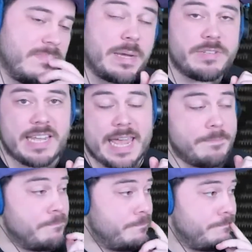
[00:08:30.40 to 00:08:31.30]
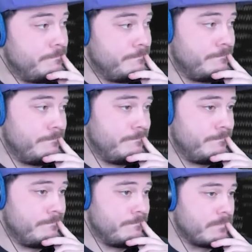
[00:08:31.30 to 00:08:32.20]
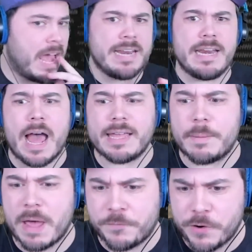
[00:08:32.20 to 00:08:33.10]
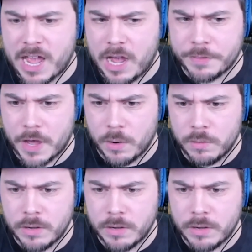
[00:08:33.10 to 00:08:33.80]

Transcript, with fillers: was a game. I did not get my free hug, though,